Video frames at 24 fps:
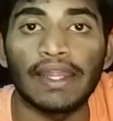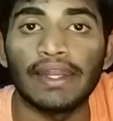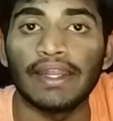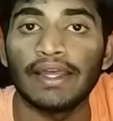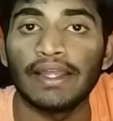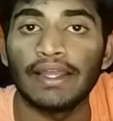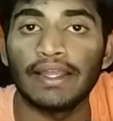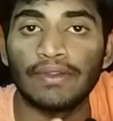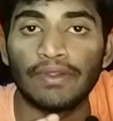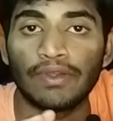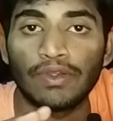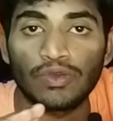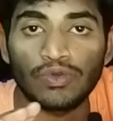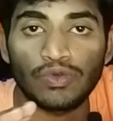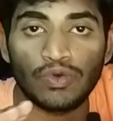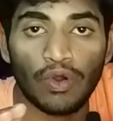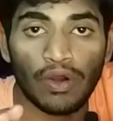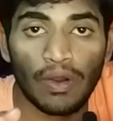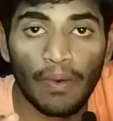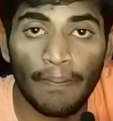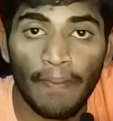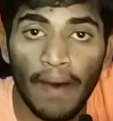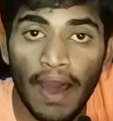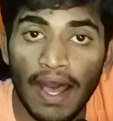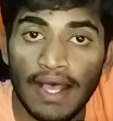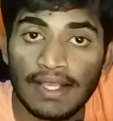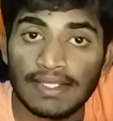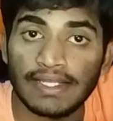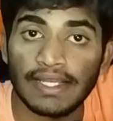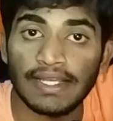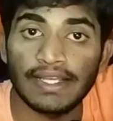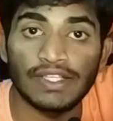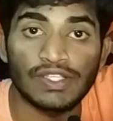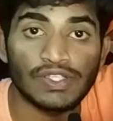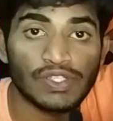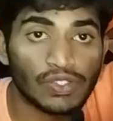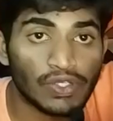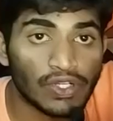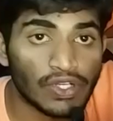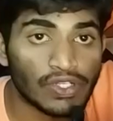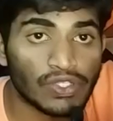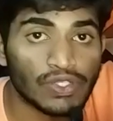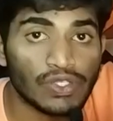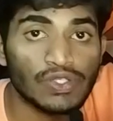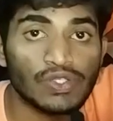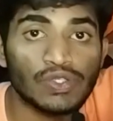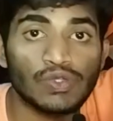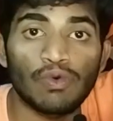and who is going to pass the
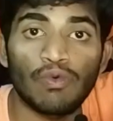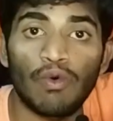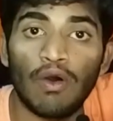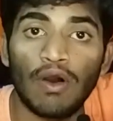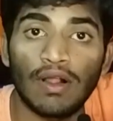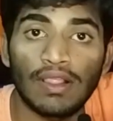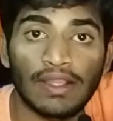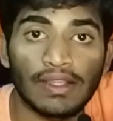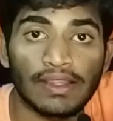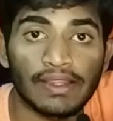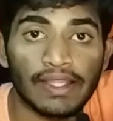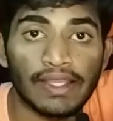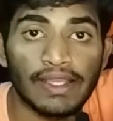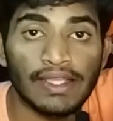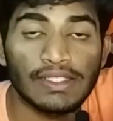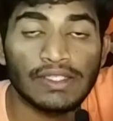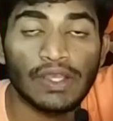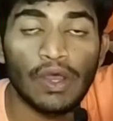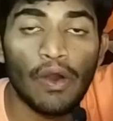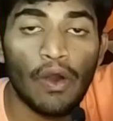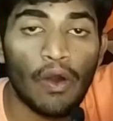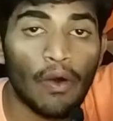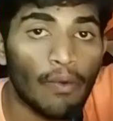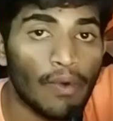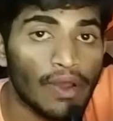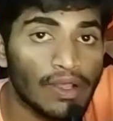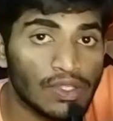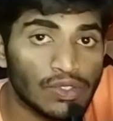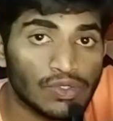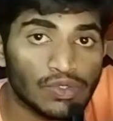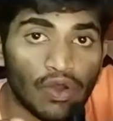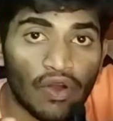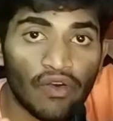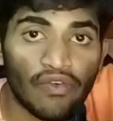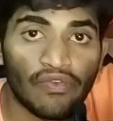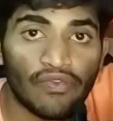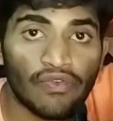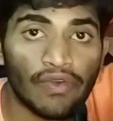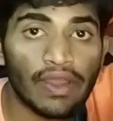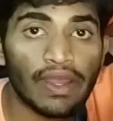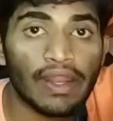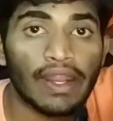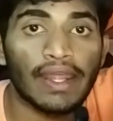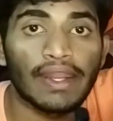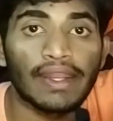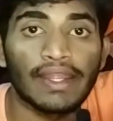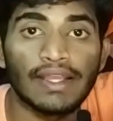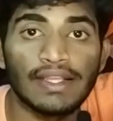instructions to all the things where the
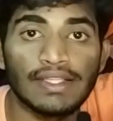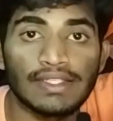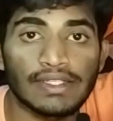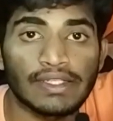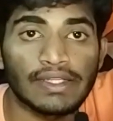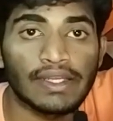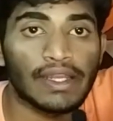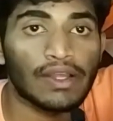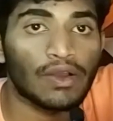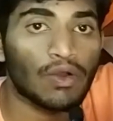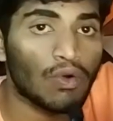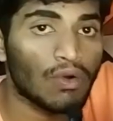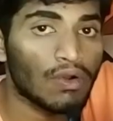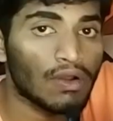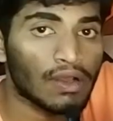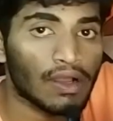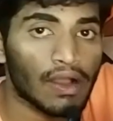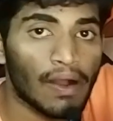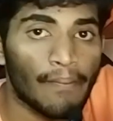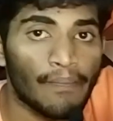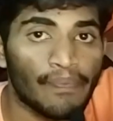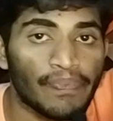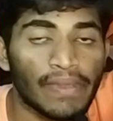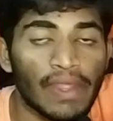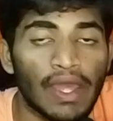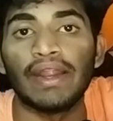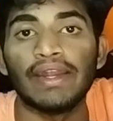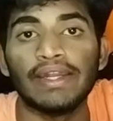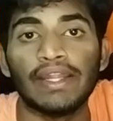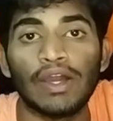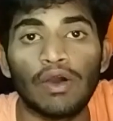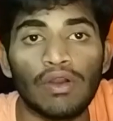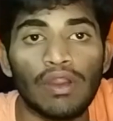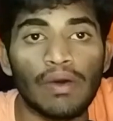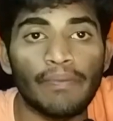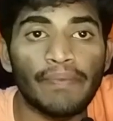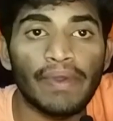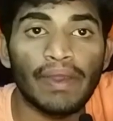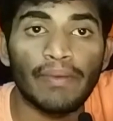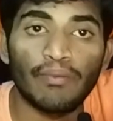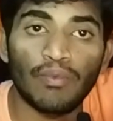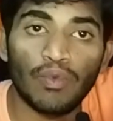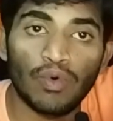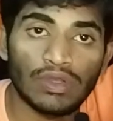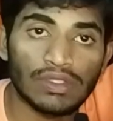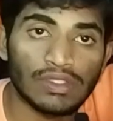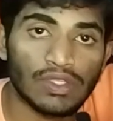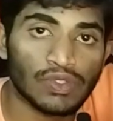software and engineering going to come. By
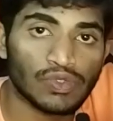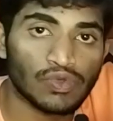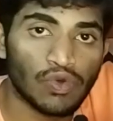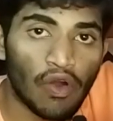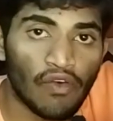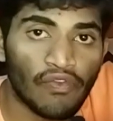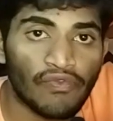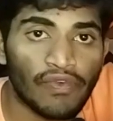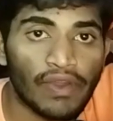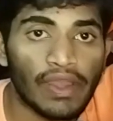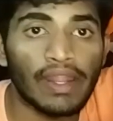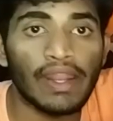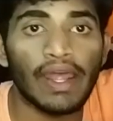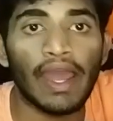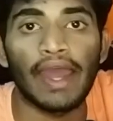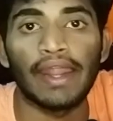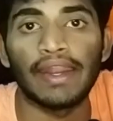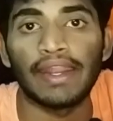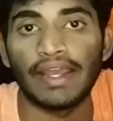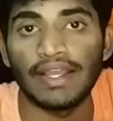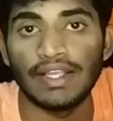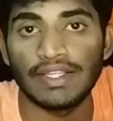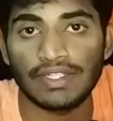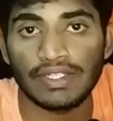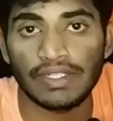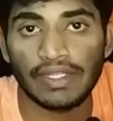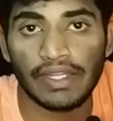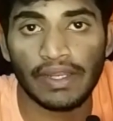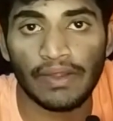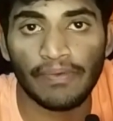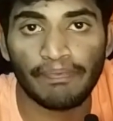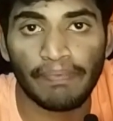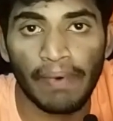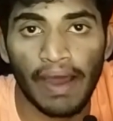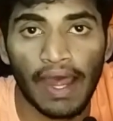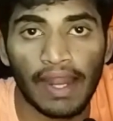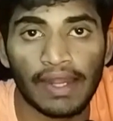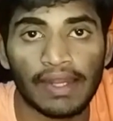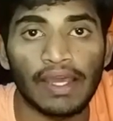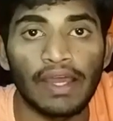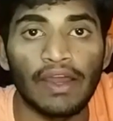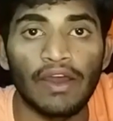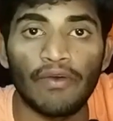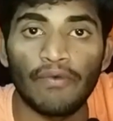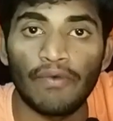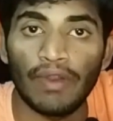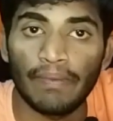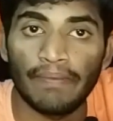developing both the software and engineering part,
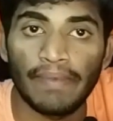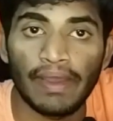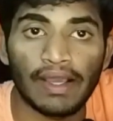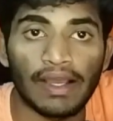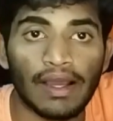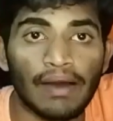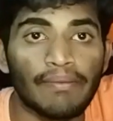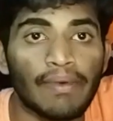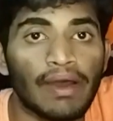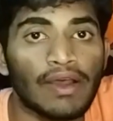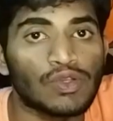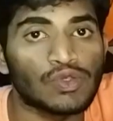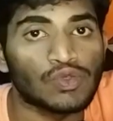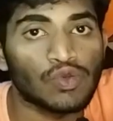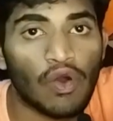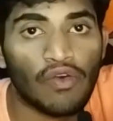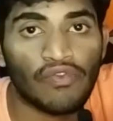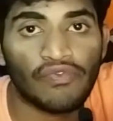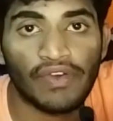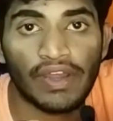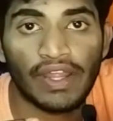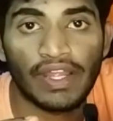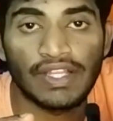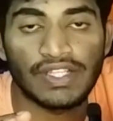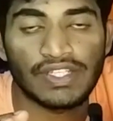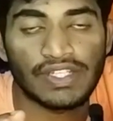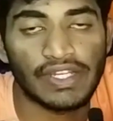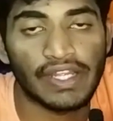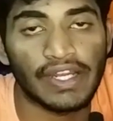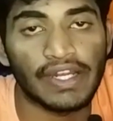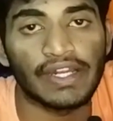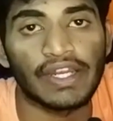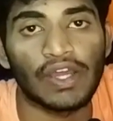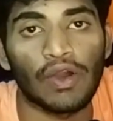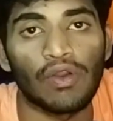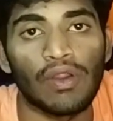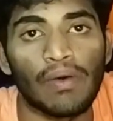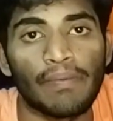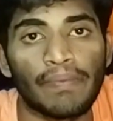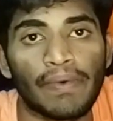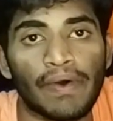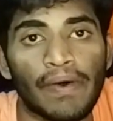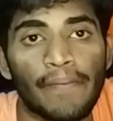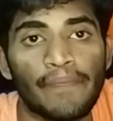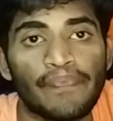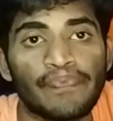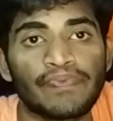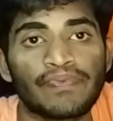will become a software engineering
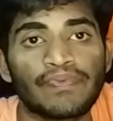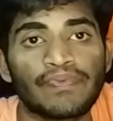developer.